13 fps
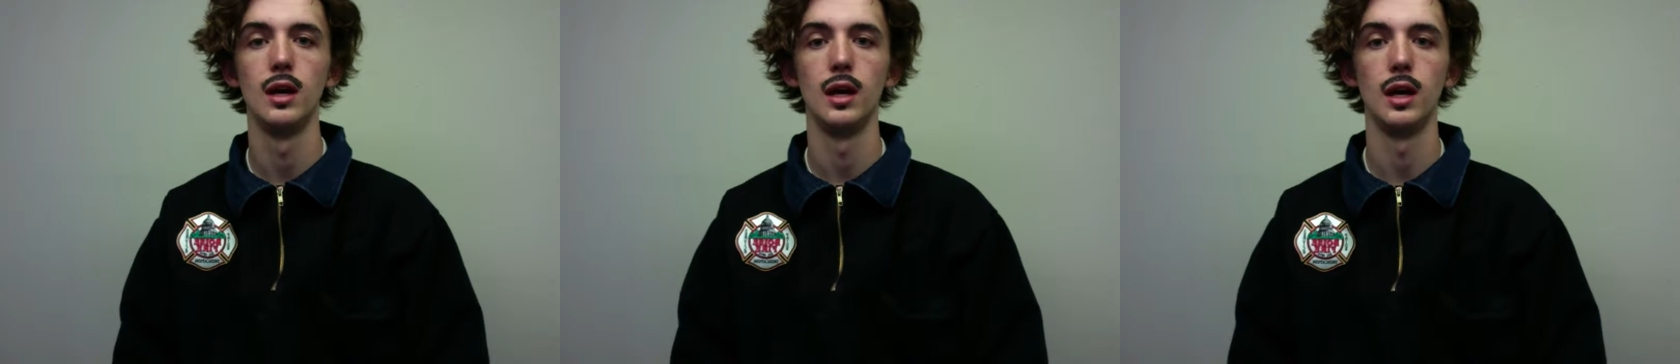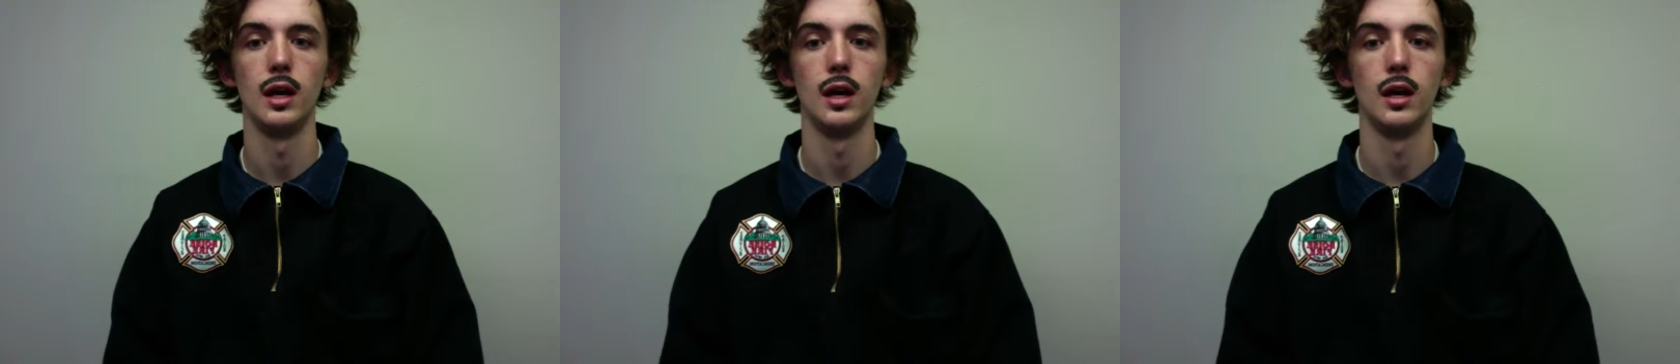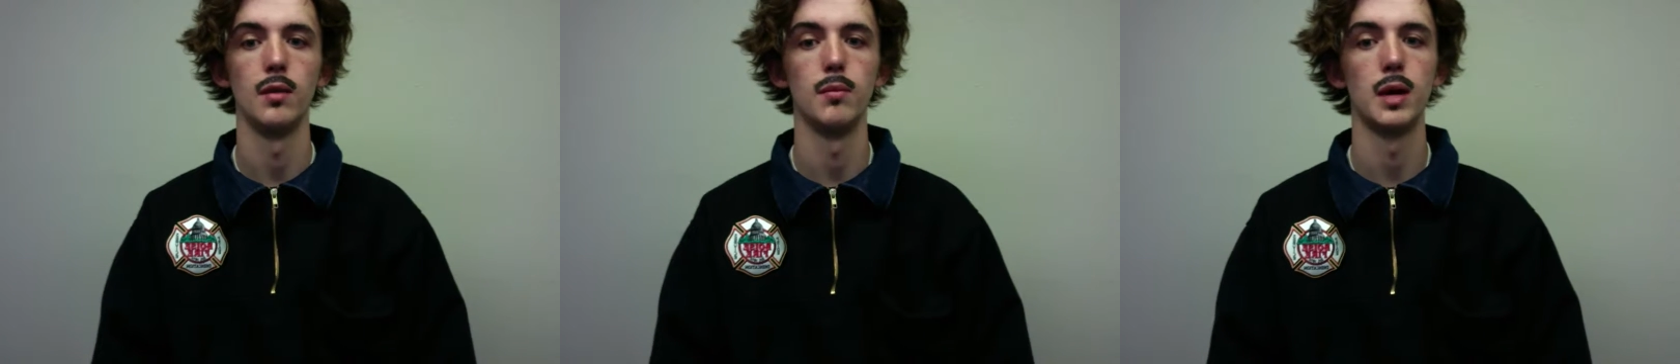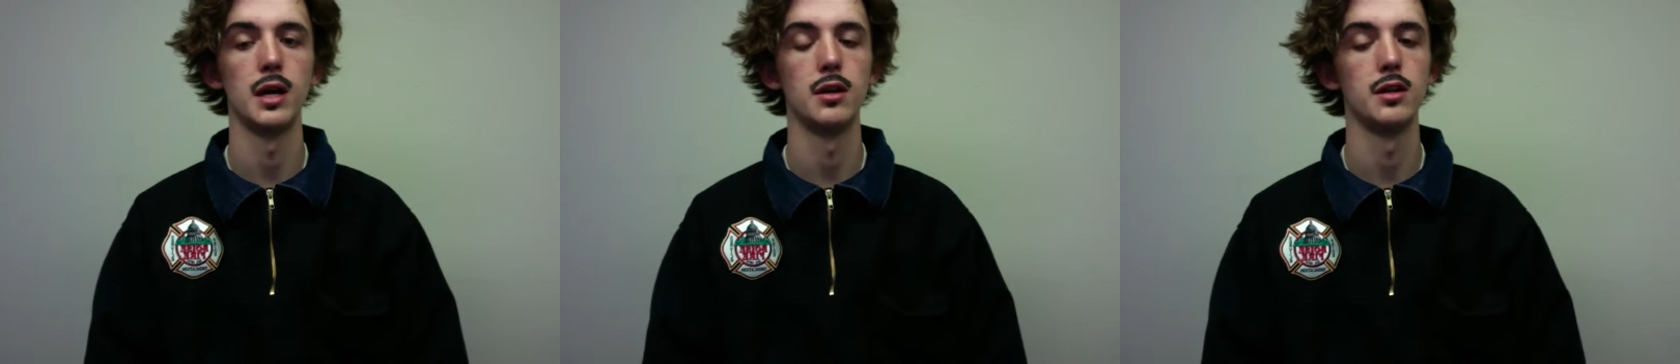and
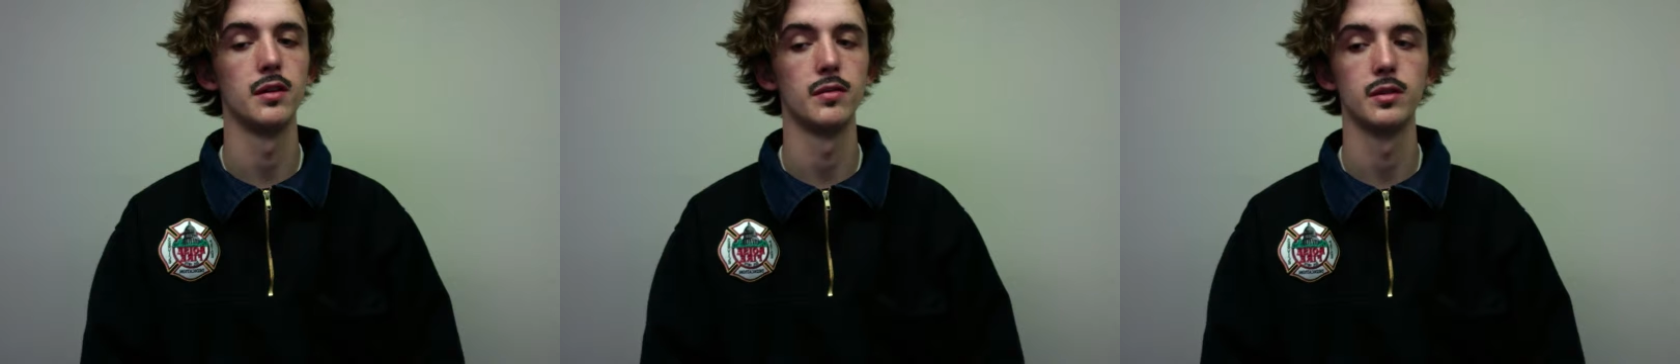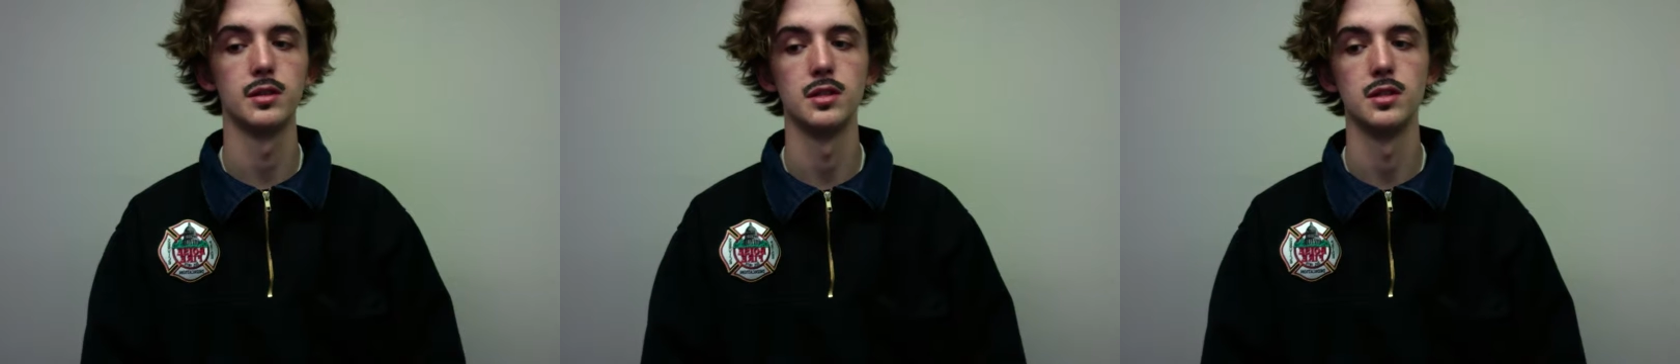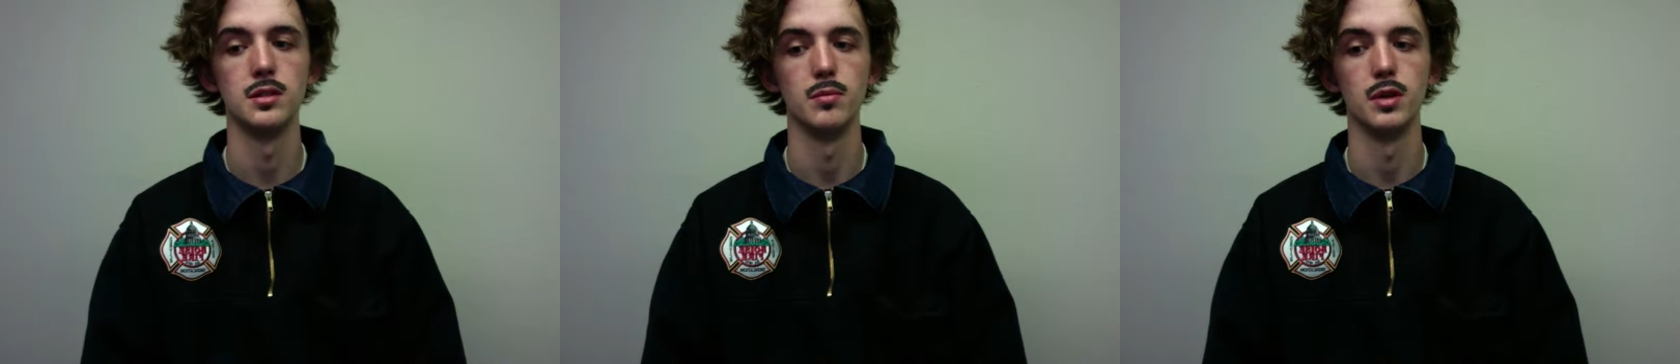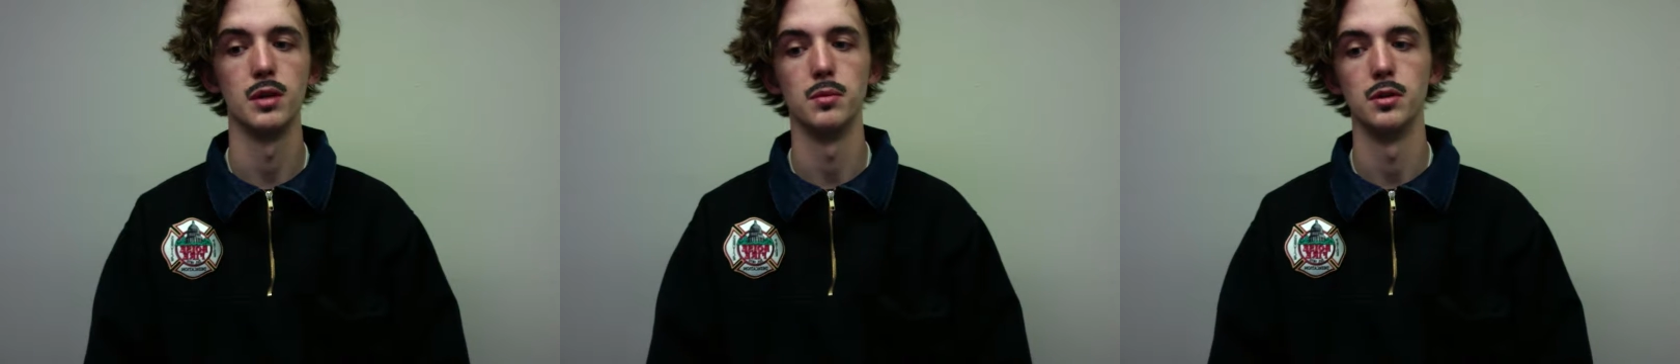minor differences in
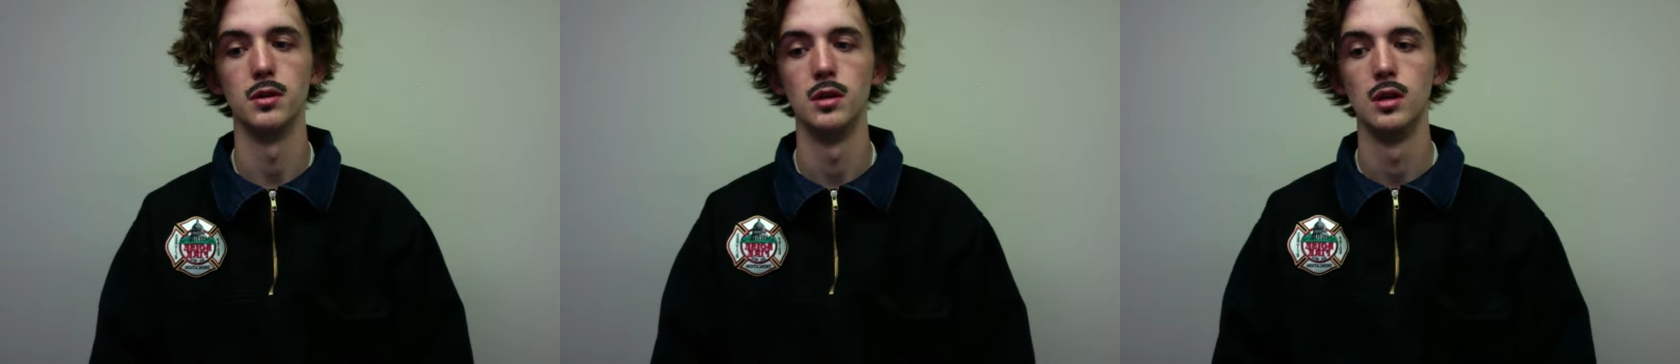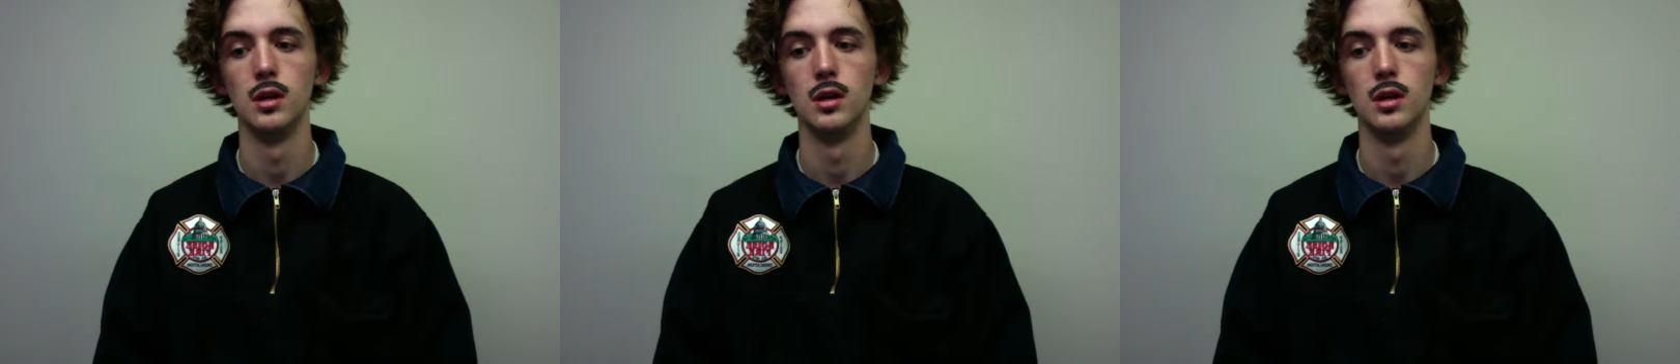people.